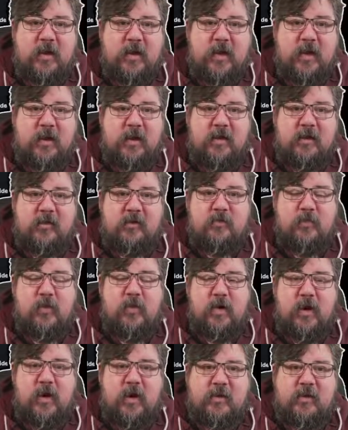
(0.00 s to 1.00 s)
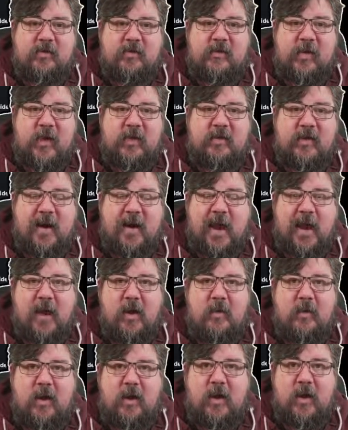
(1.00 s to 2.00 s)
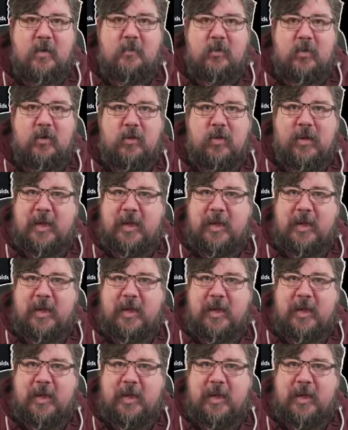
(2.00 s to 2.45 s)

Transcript: is really understanding how can I pull